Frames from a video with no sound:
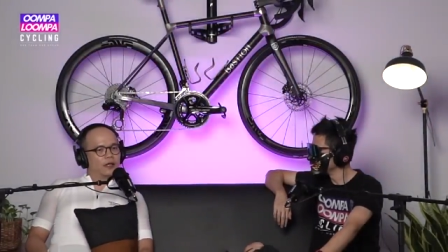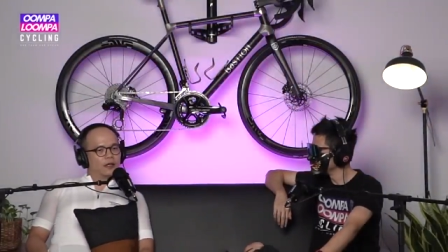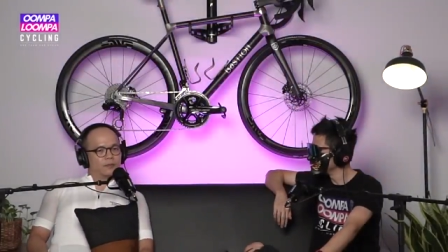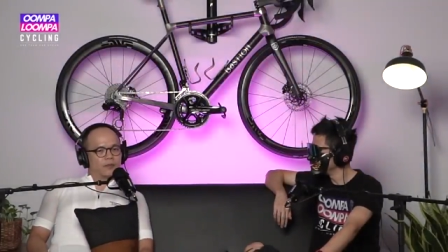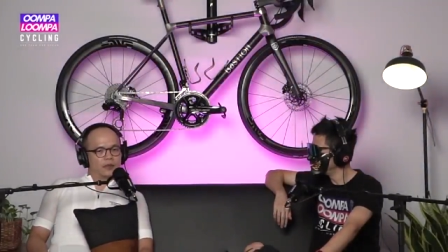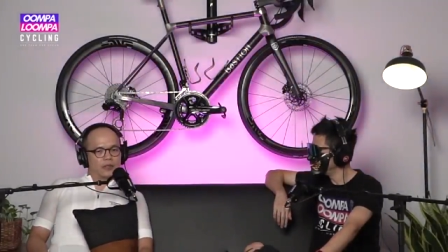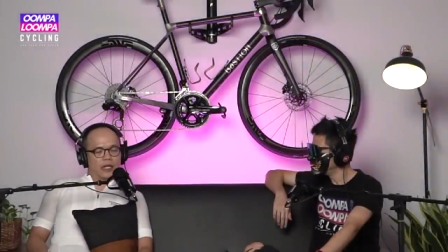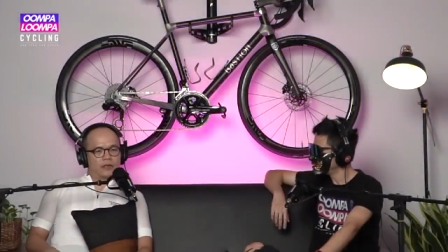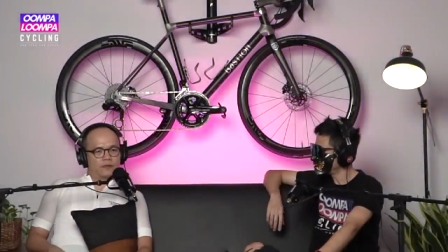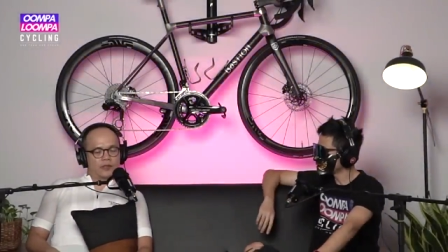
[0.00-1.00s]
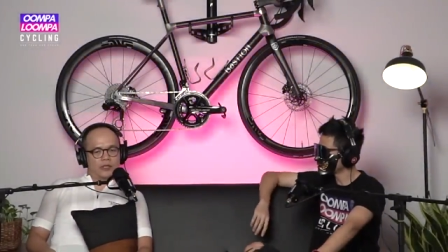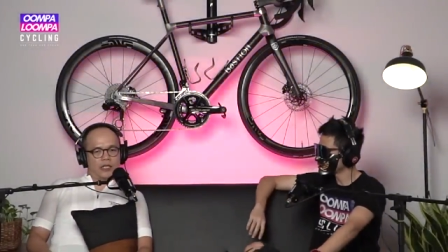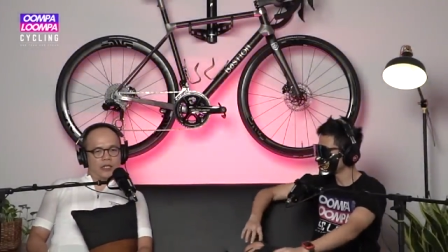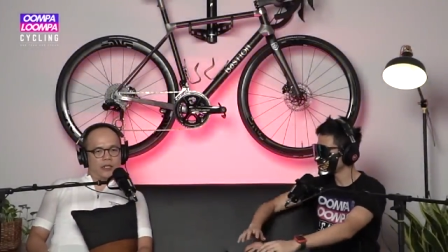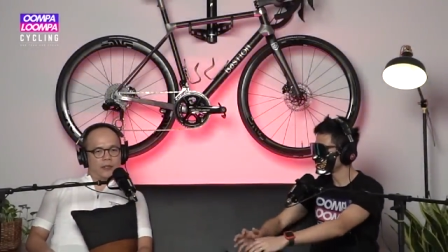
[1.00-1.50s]
Um, at the end of the
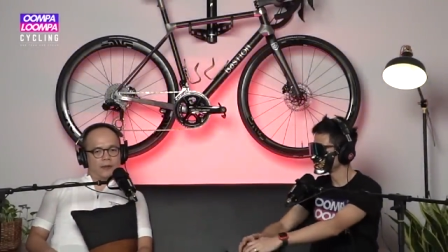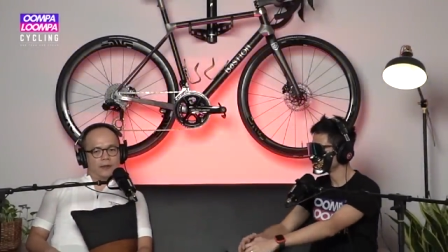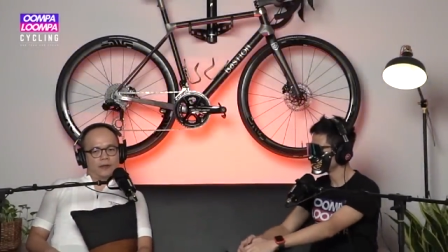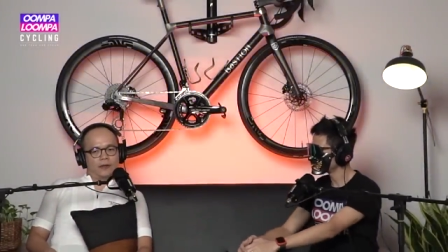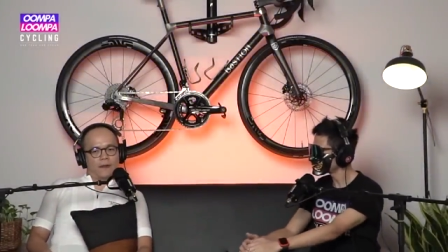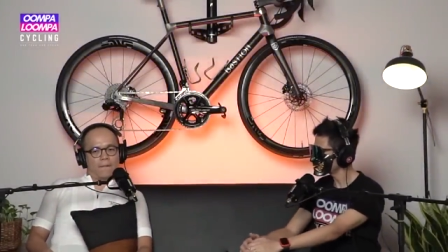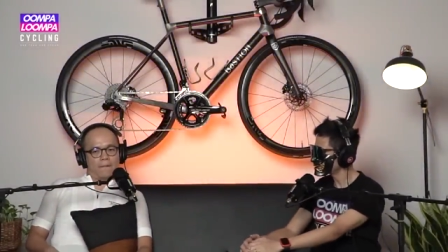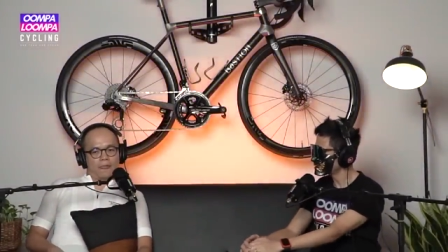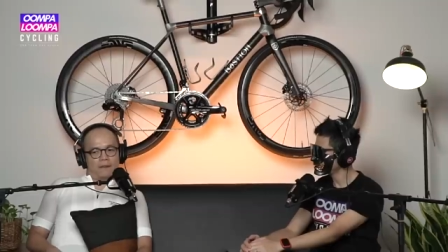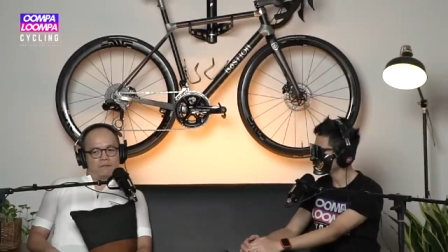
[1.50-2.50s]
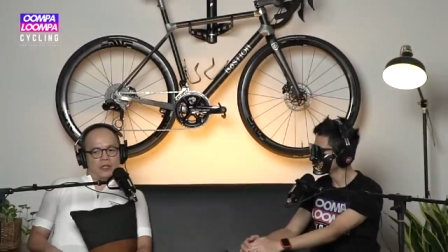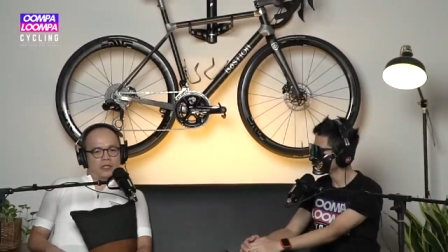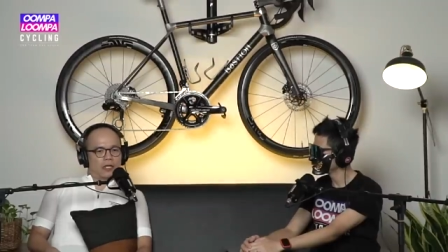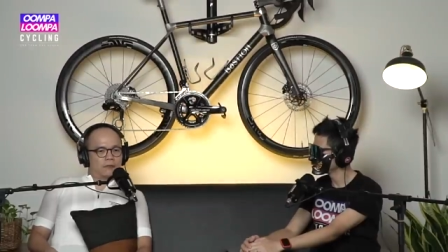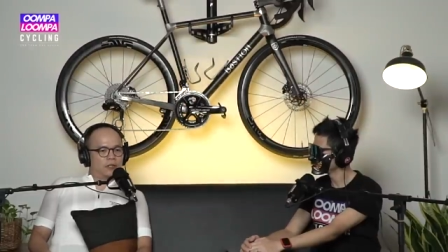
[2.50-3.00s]
day,
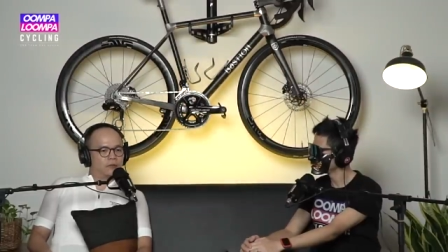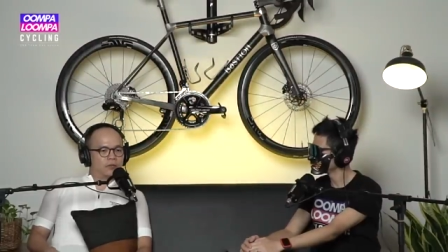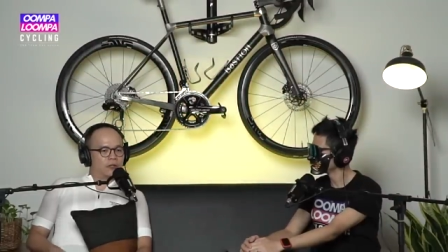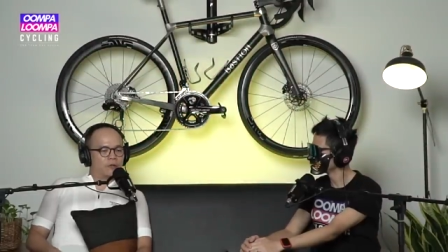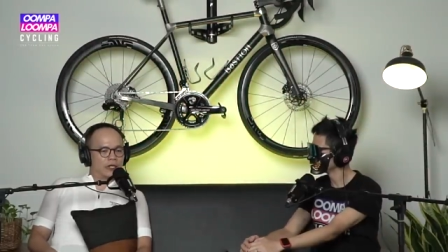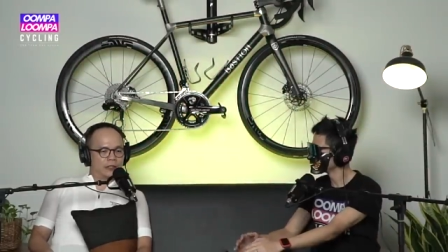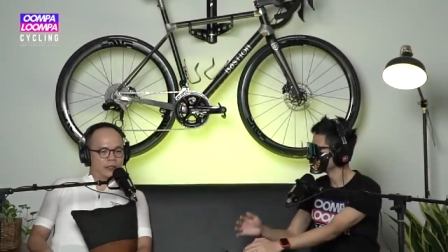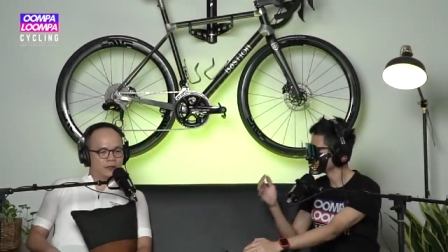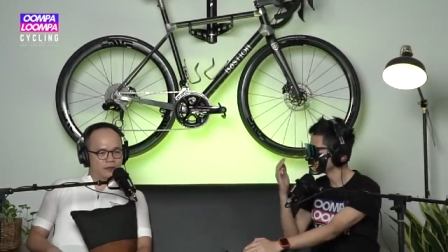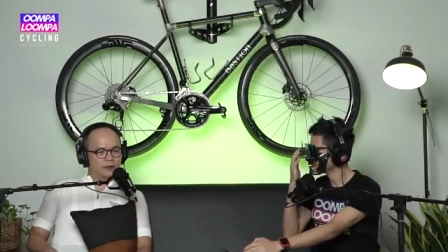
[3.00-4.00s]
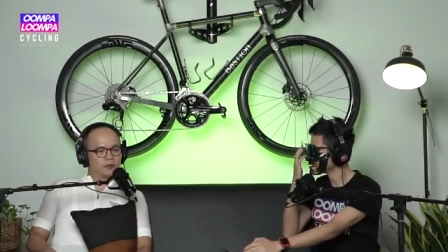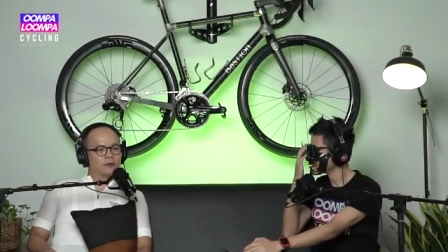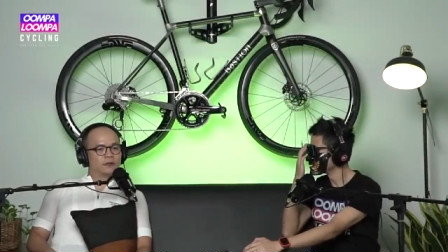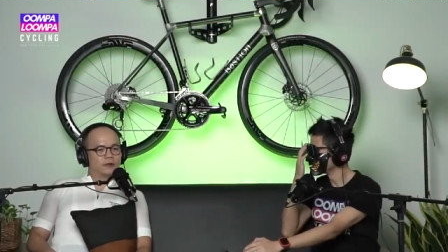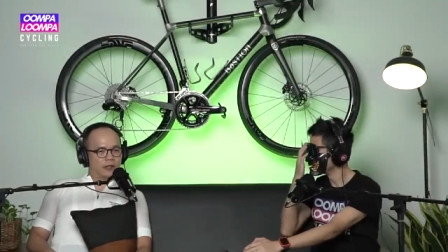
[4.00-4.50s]
bigger company don't need your money.
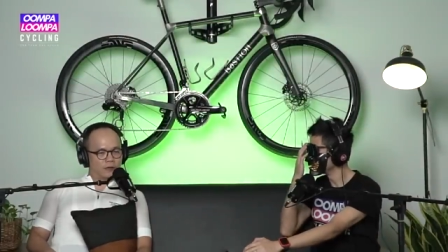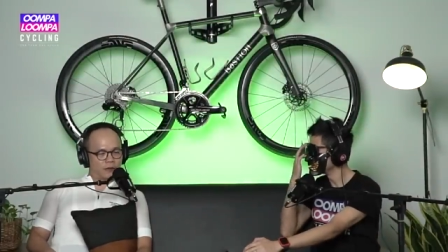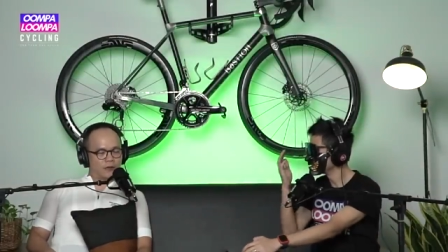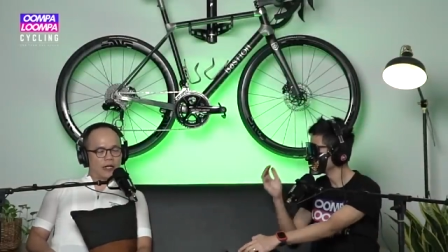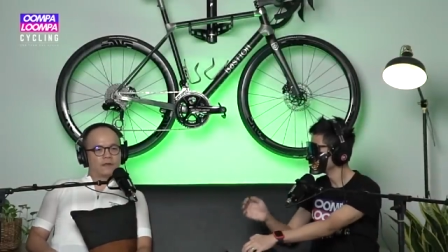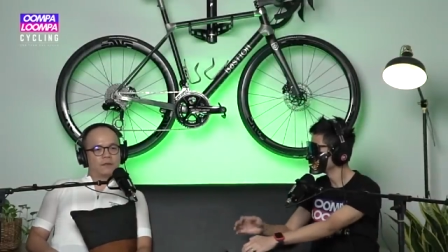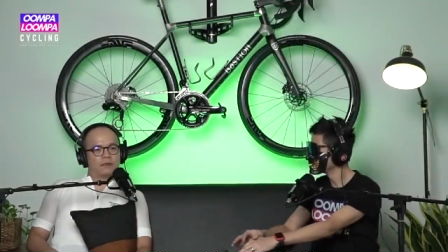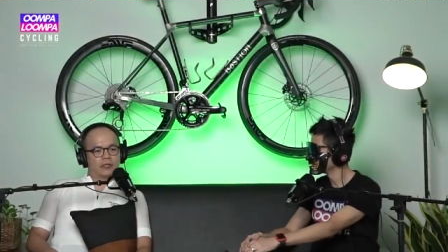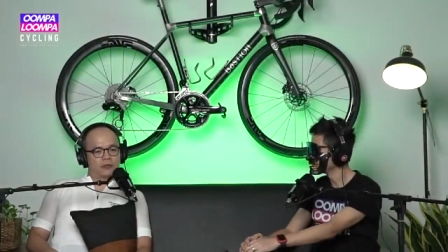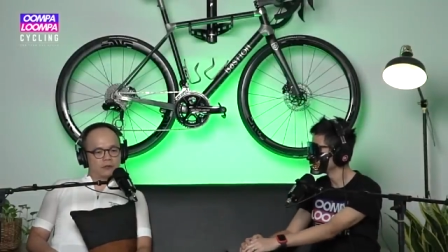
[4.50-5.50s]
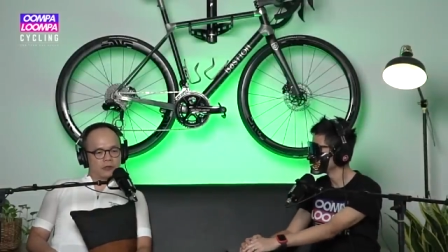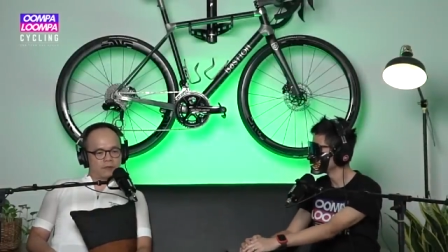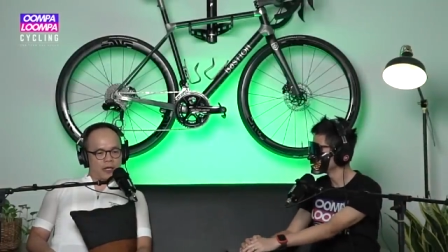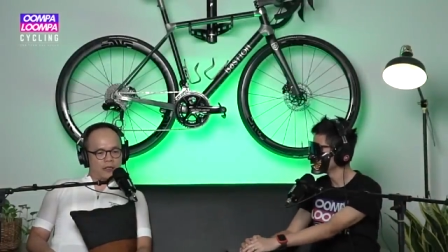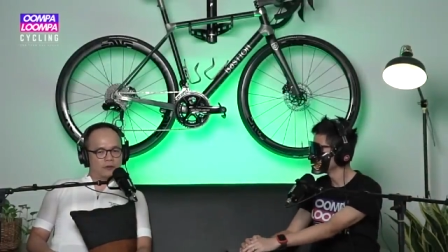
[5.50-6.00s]
So mm. if you have the money to
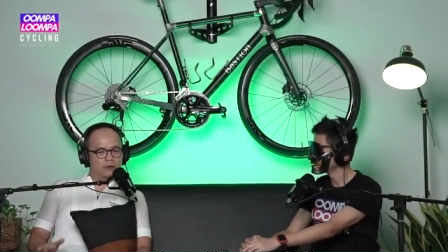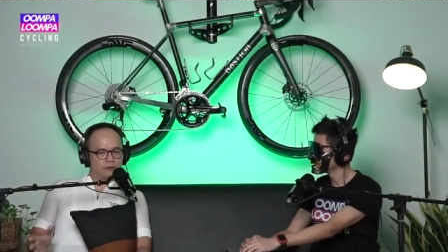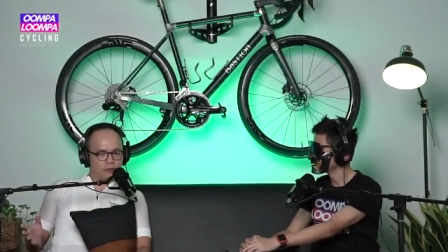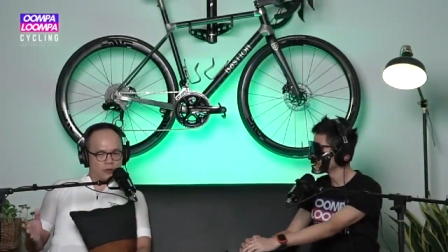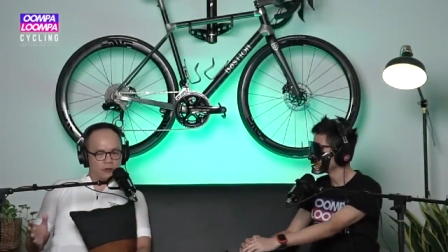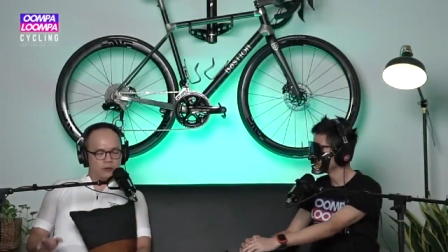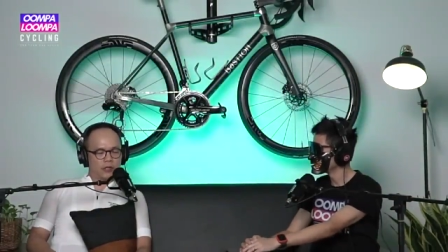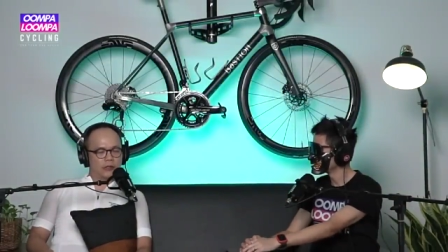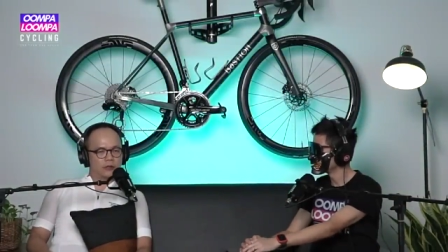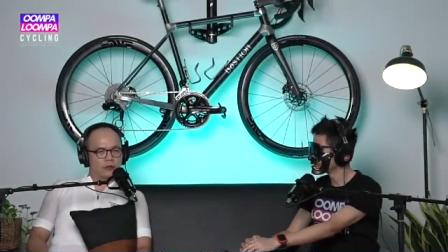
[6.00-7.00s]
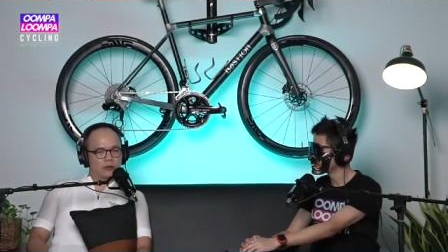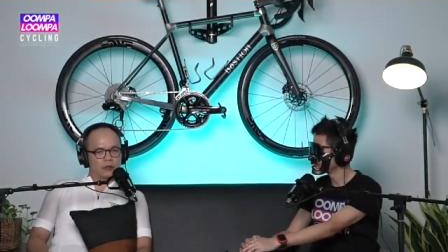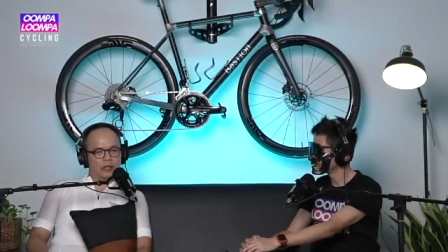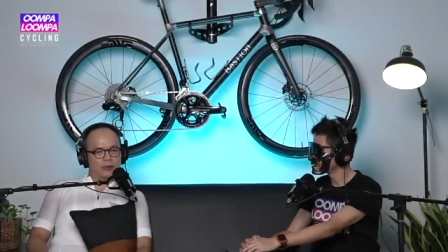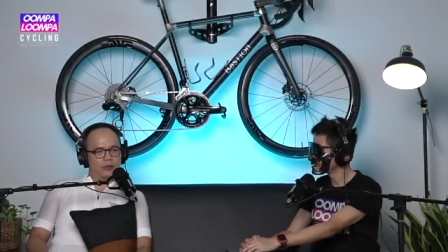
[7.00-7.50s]
spend, go to the
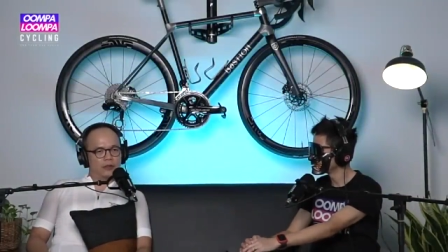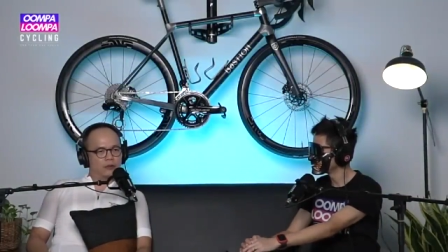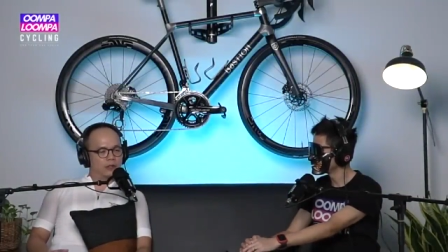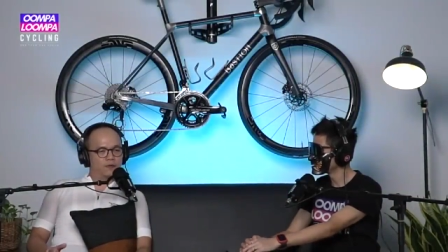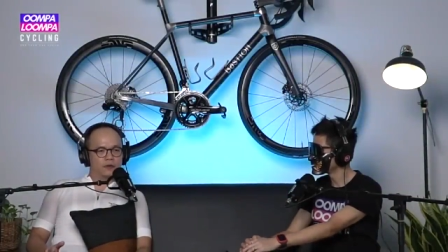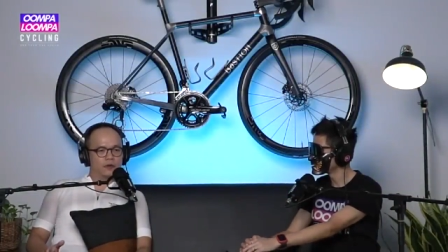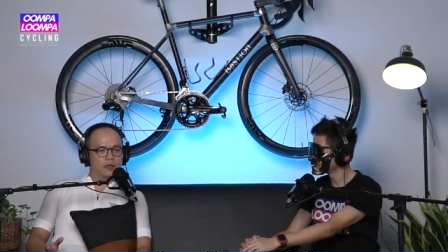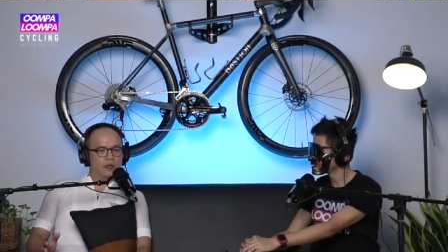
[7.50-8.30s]
underdogs. I mean, they'll give you